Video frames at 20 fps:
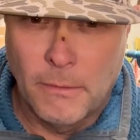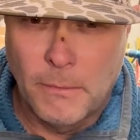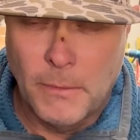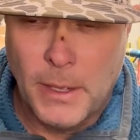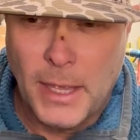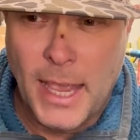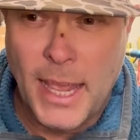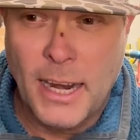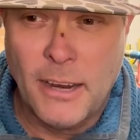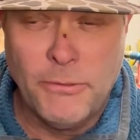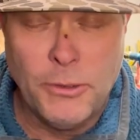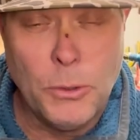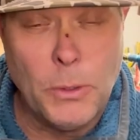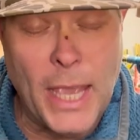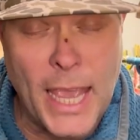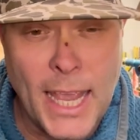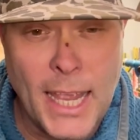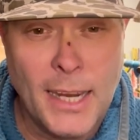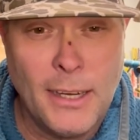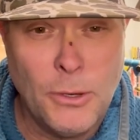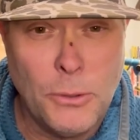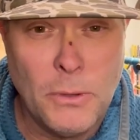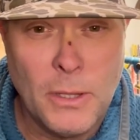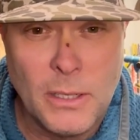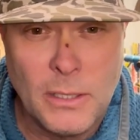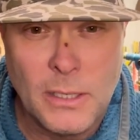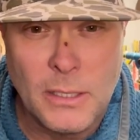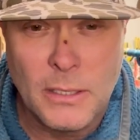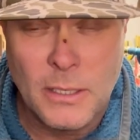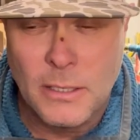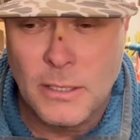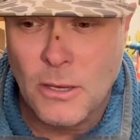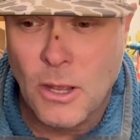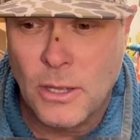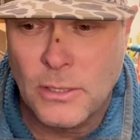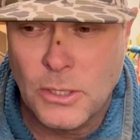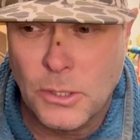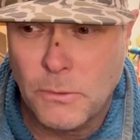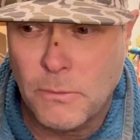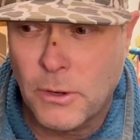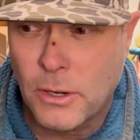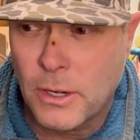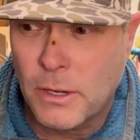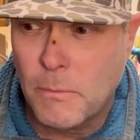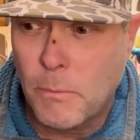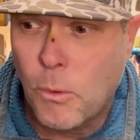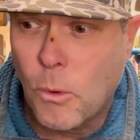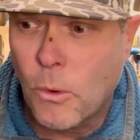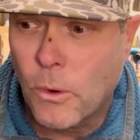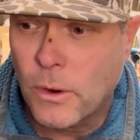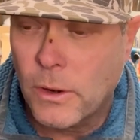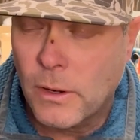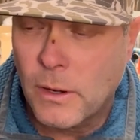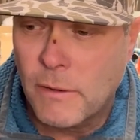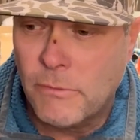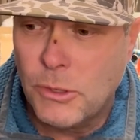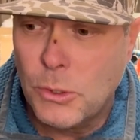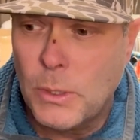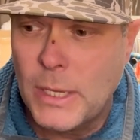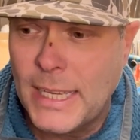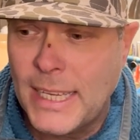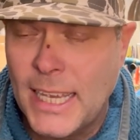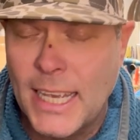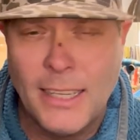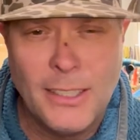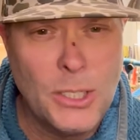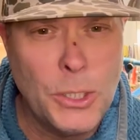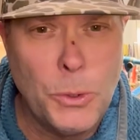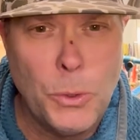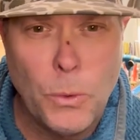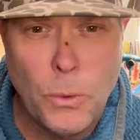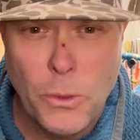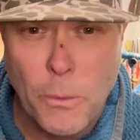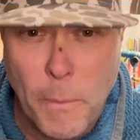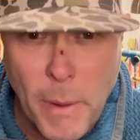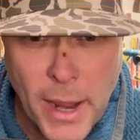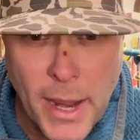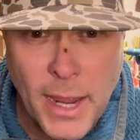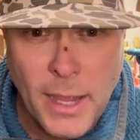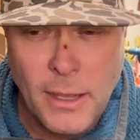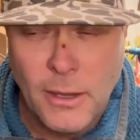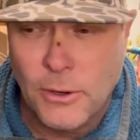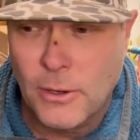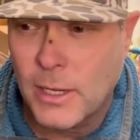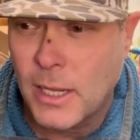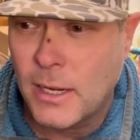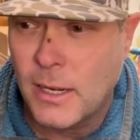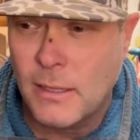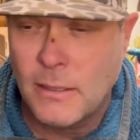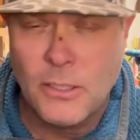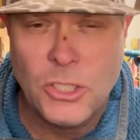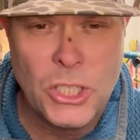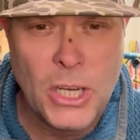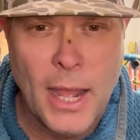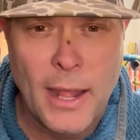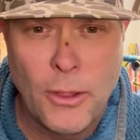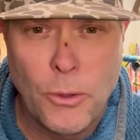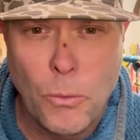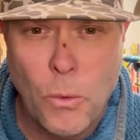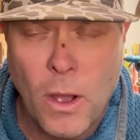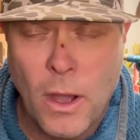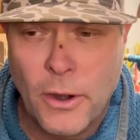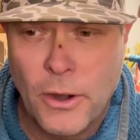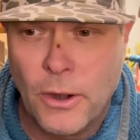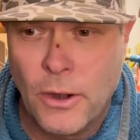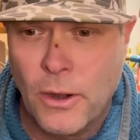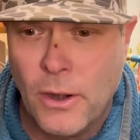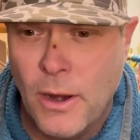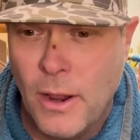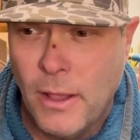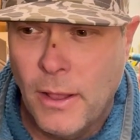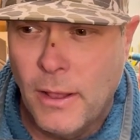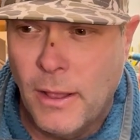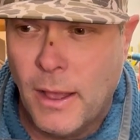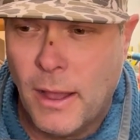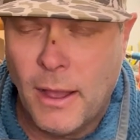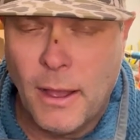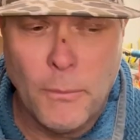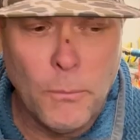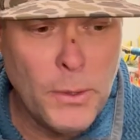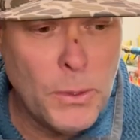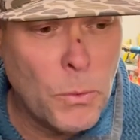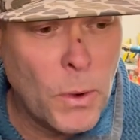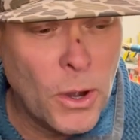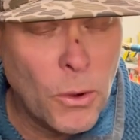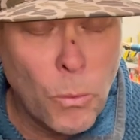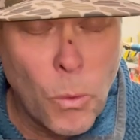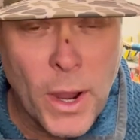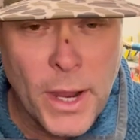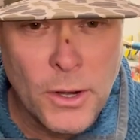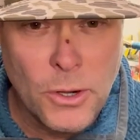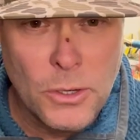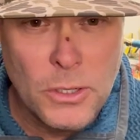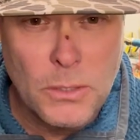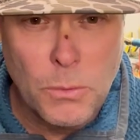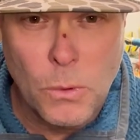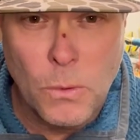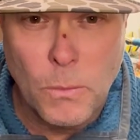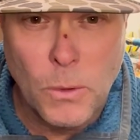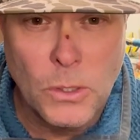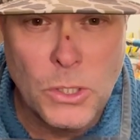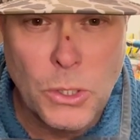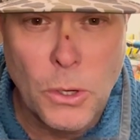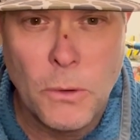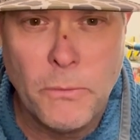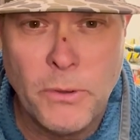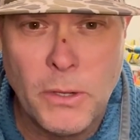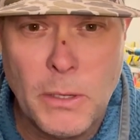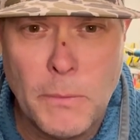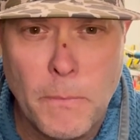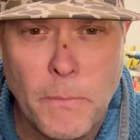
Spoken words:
if you can do this is also very important. If you can get to the bank or get into shallow water, we wear waders when we're trophy